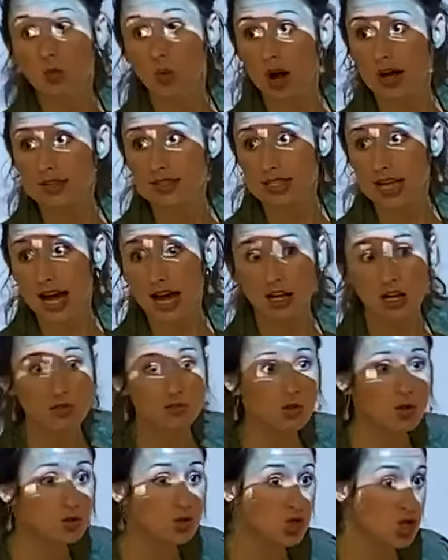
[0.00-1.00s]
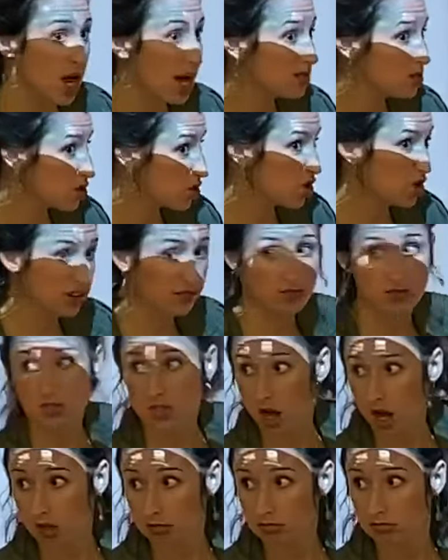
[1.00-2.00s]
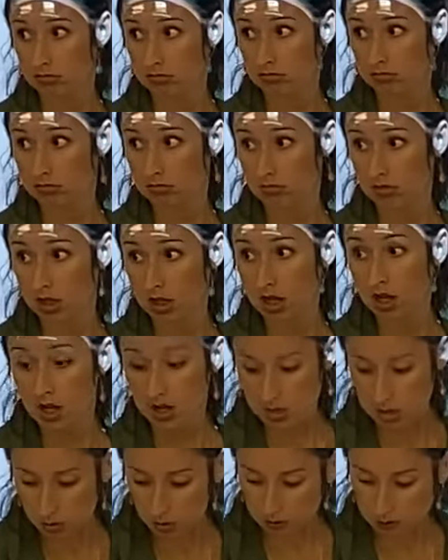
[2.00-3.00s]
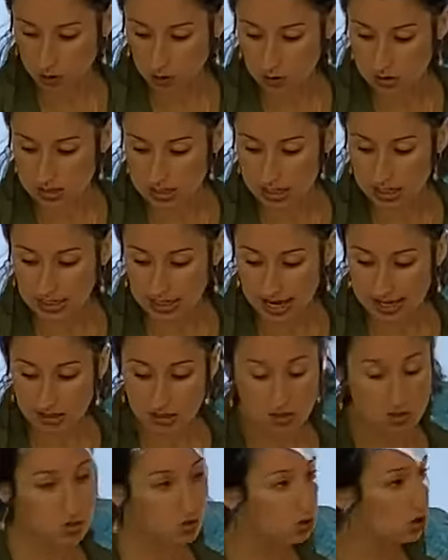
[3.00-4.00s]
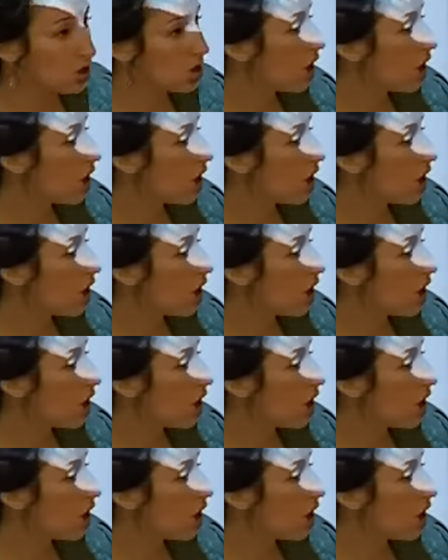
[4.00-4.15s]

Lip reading: was that if you just took the time? So if you see yeses or